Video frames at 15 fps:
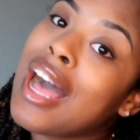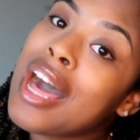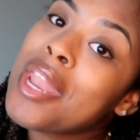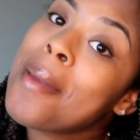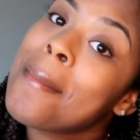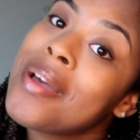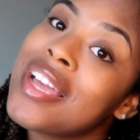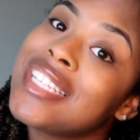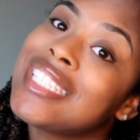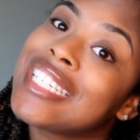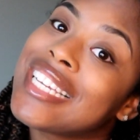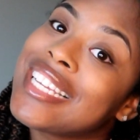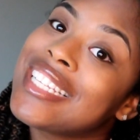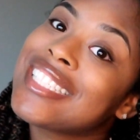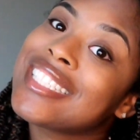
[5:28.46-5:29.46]
on a
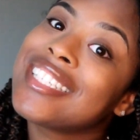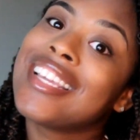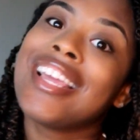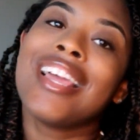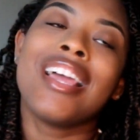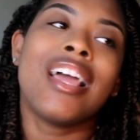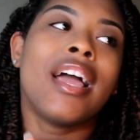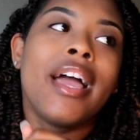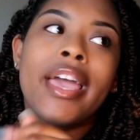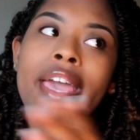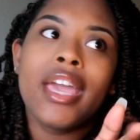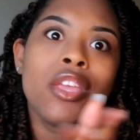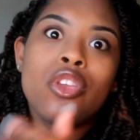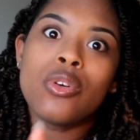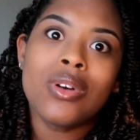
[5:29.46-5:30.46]
budget
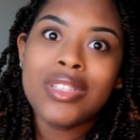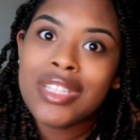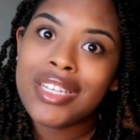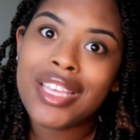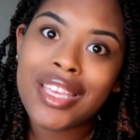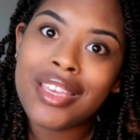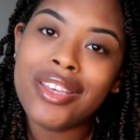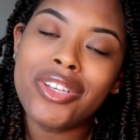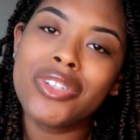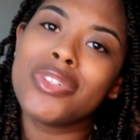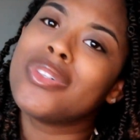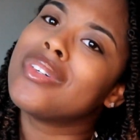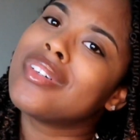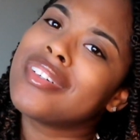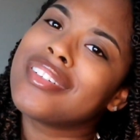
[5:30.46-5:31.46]
and you'll look
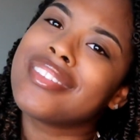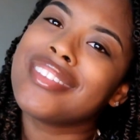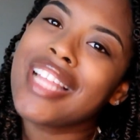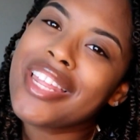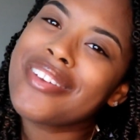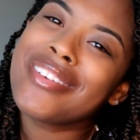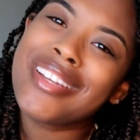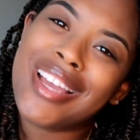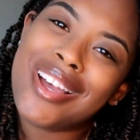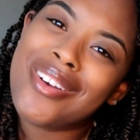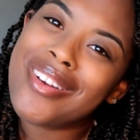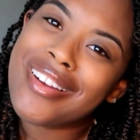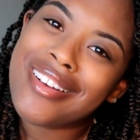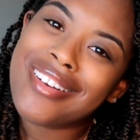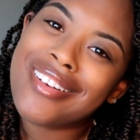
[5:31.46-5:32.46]
cute. Let her
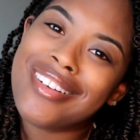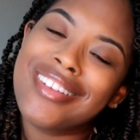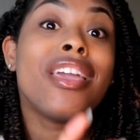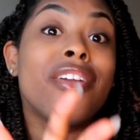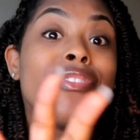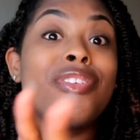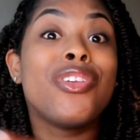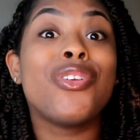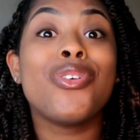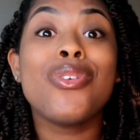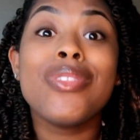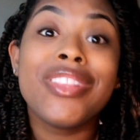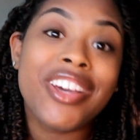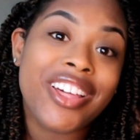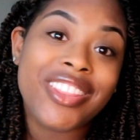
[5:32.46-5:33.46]
know, girl. If
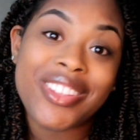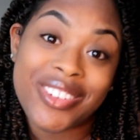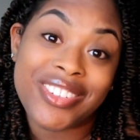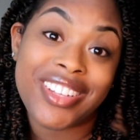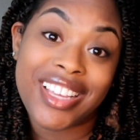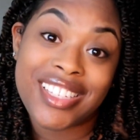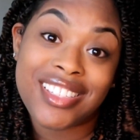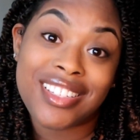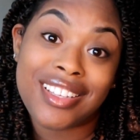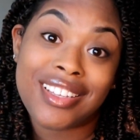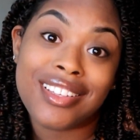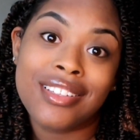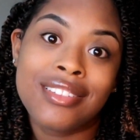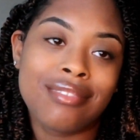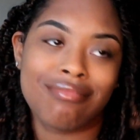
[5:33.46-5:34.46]
you look a little
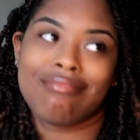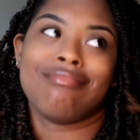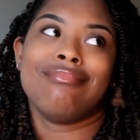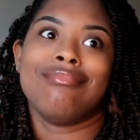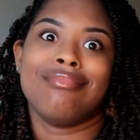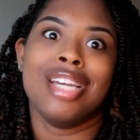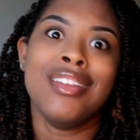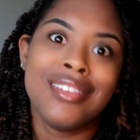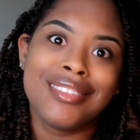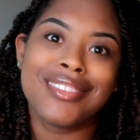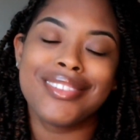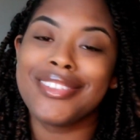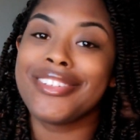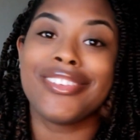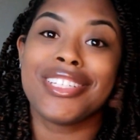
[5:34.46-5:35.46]
dusty,
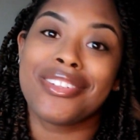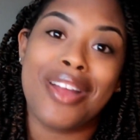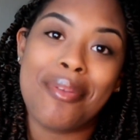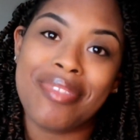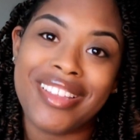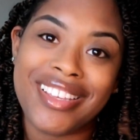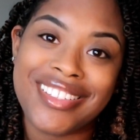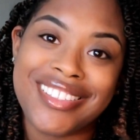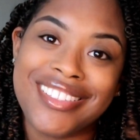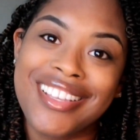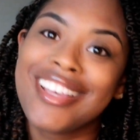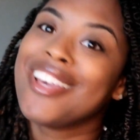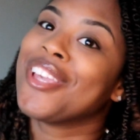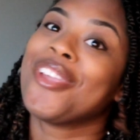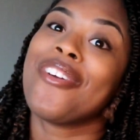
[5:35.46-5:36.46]
you're at the right place.
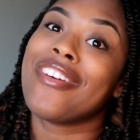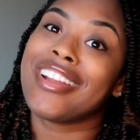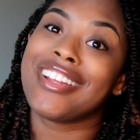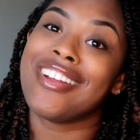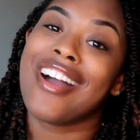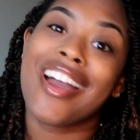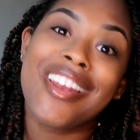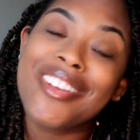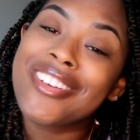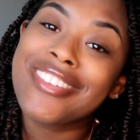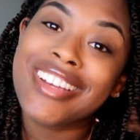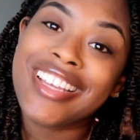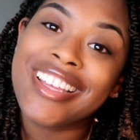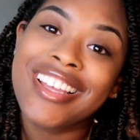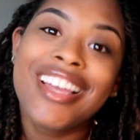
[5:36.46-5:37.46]
You already know how to do
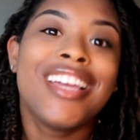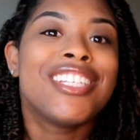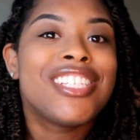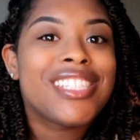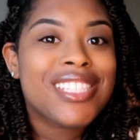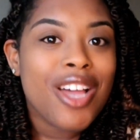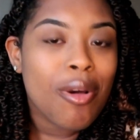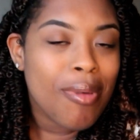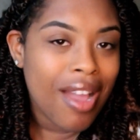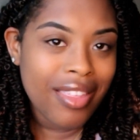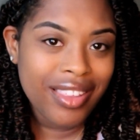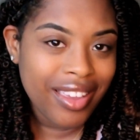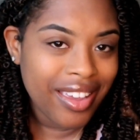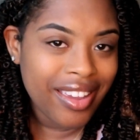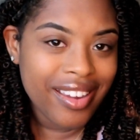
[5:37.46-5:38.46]
it. Just go buy
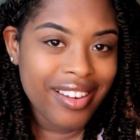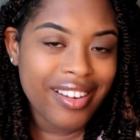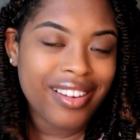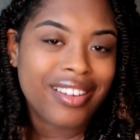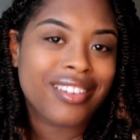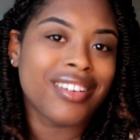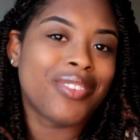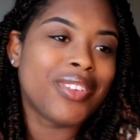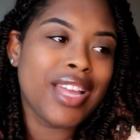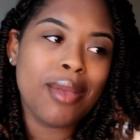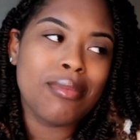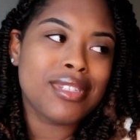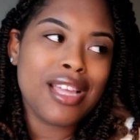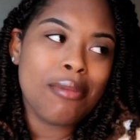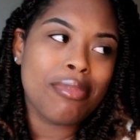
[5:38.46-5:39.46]
the hair. Well,
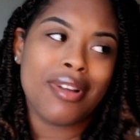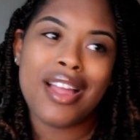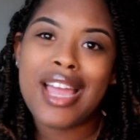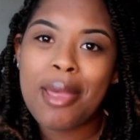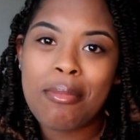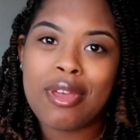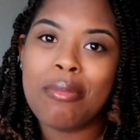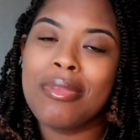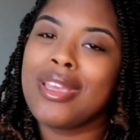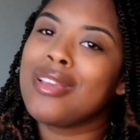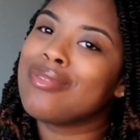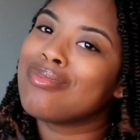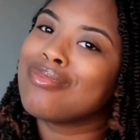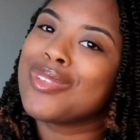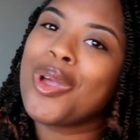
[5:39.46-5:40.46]
Amazon Prime, it'll
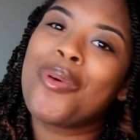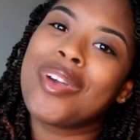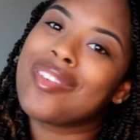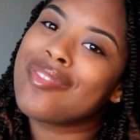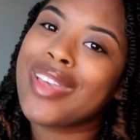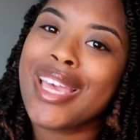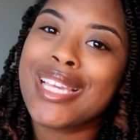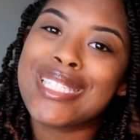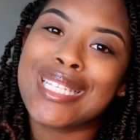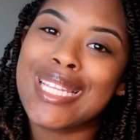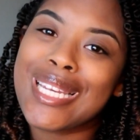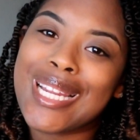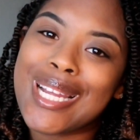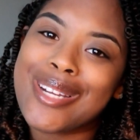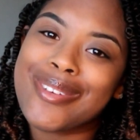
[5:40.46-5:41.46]
be quick, fast, and in a